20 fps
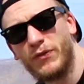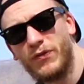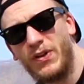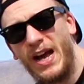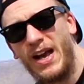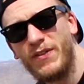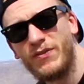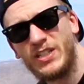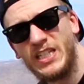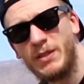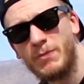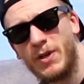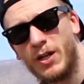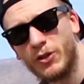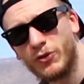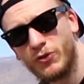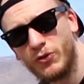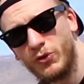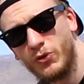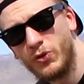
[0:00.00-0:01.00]
5D
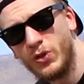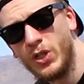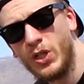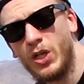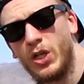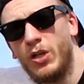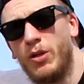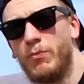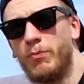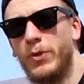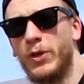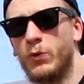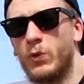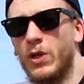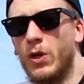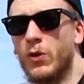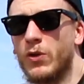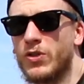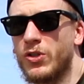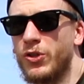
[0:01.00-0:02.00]
Mark II, but we
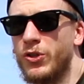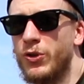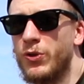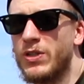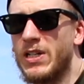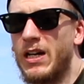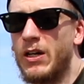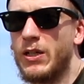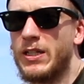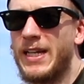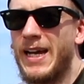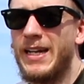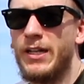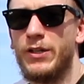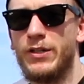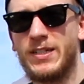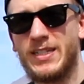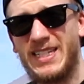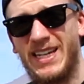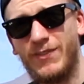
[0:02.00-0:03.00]
also use our
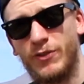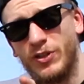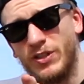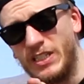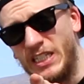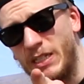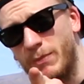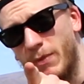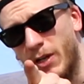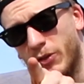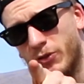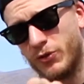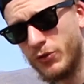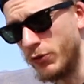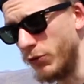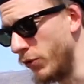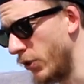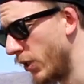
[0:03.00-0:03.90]
Canon 7D Mark II.